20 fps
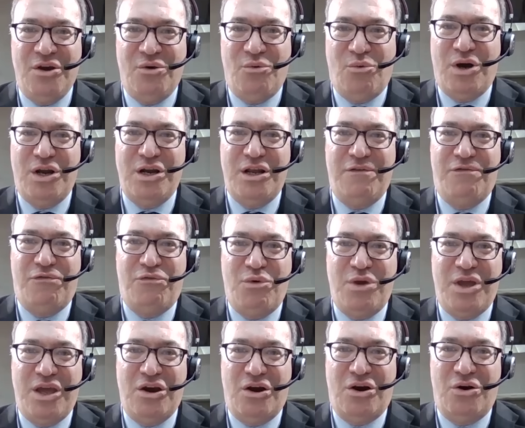What if
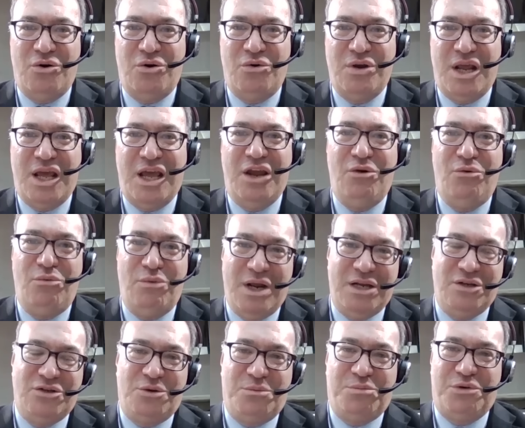we own a
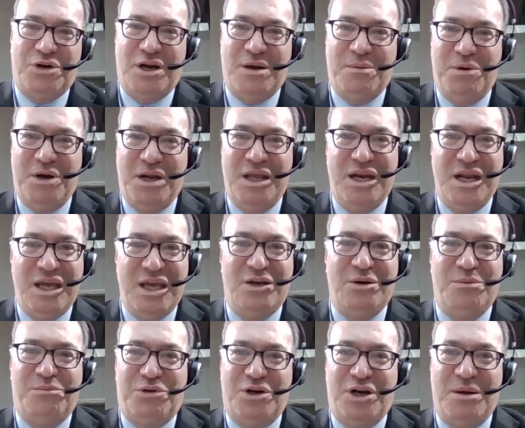rental property, an
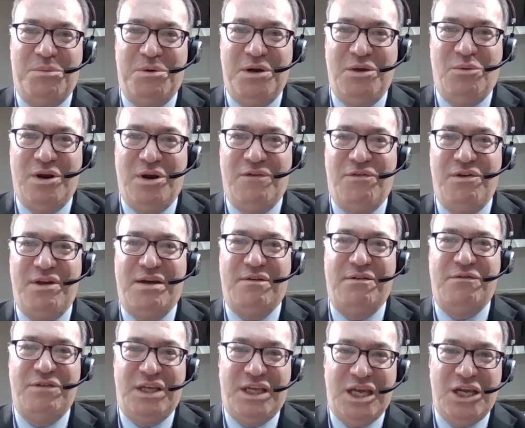income property? What if we have a
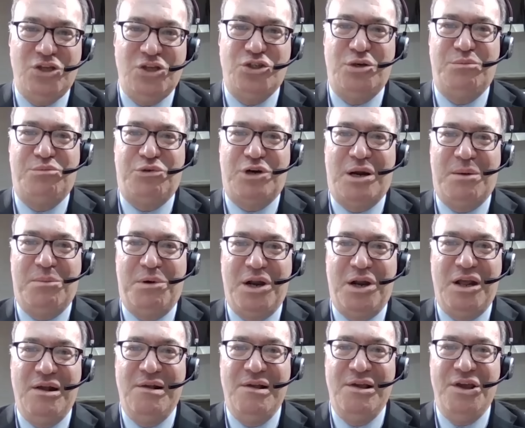vacation
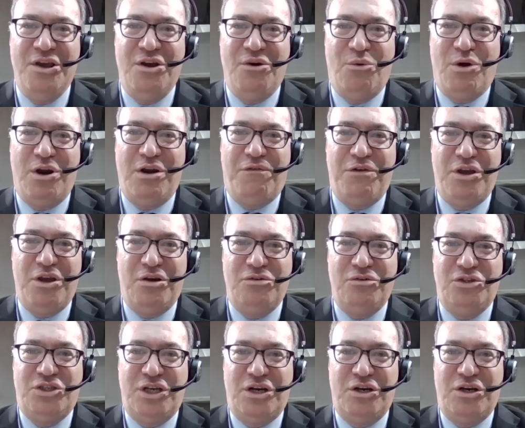property? What if we own
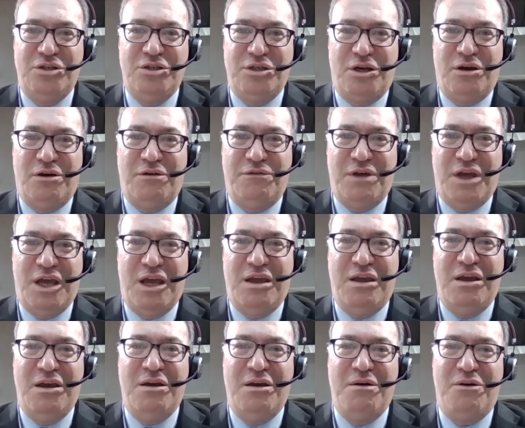shares of
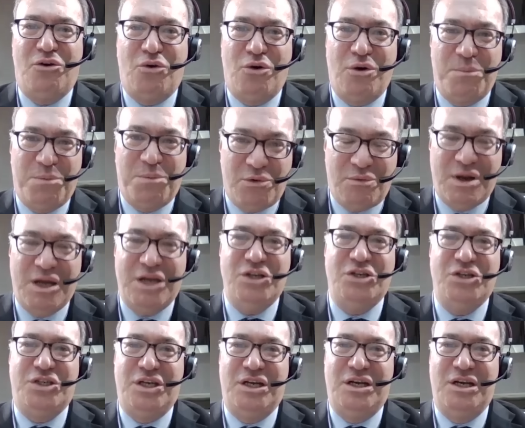a
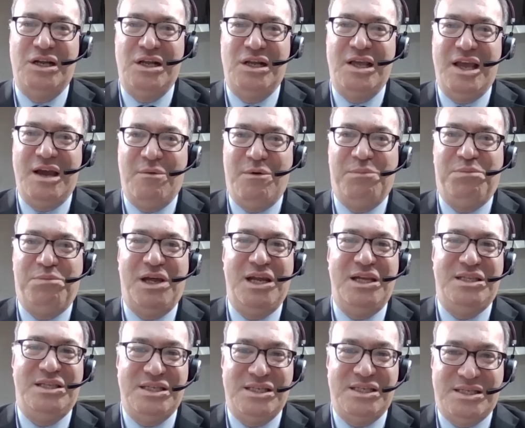corporation and we're planning
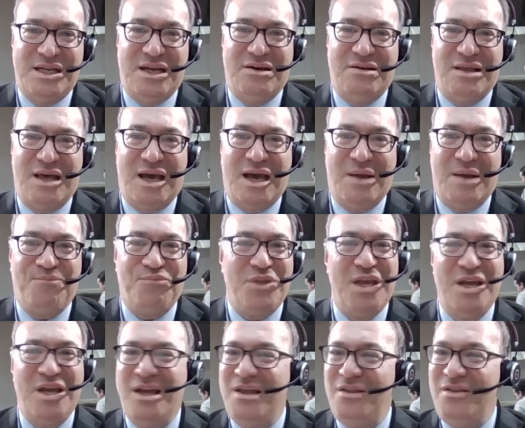to sell that.
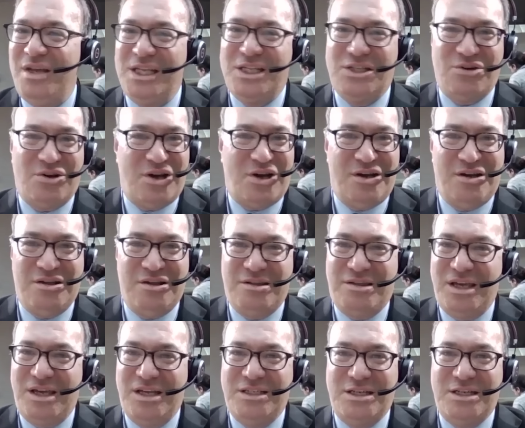These are all
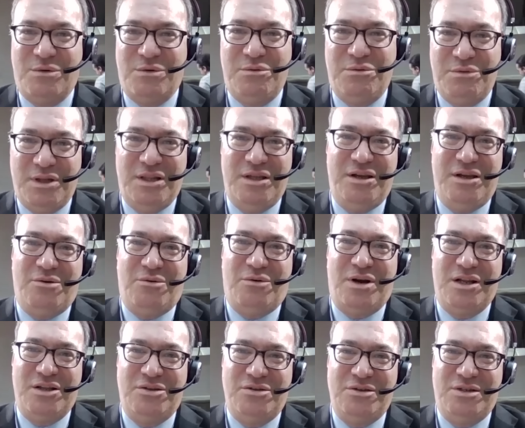things that we're really going to
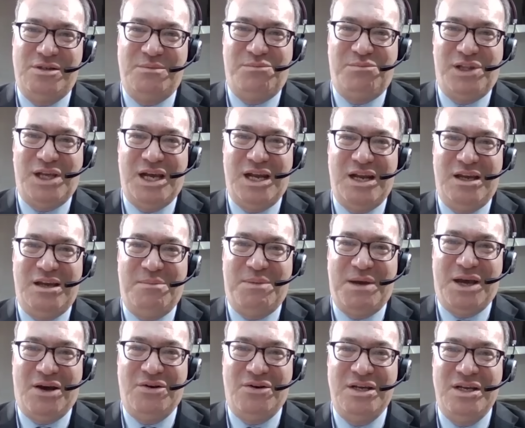want to do some planning
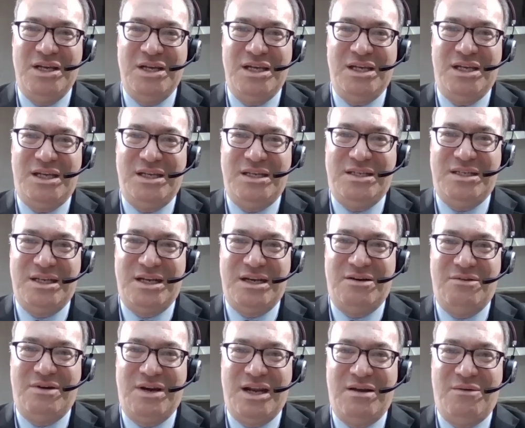about,
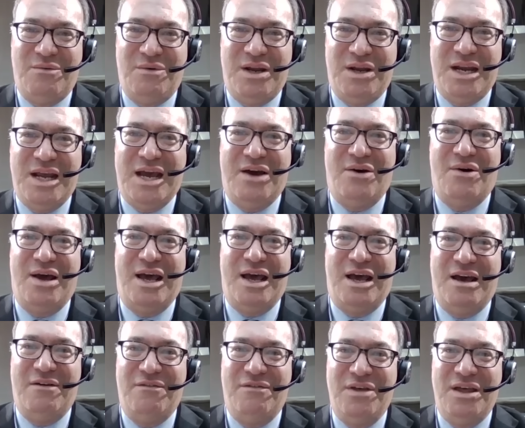considering we now
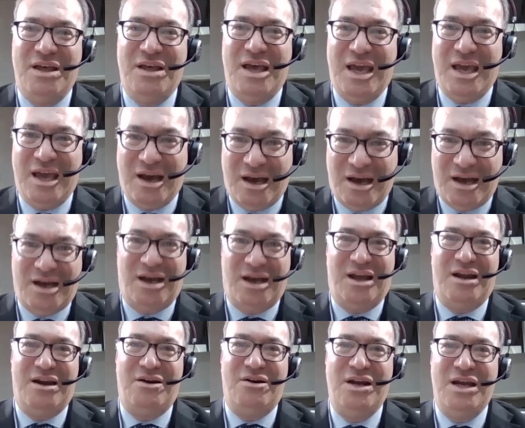have a
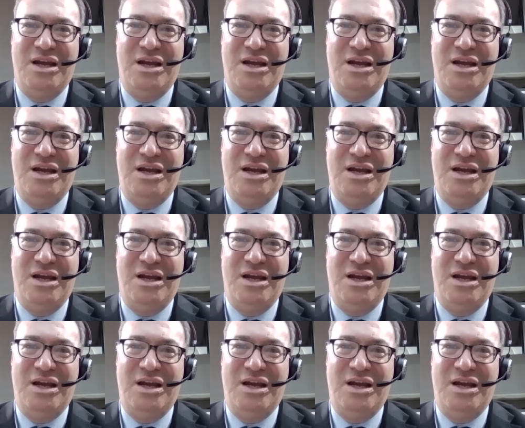higher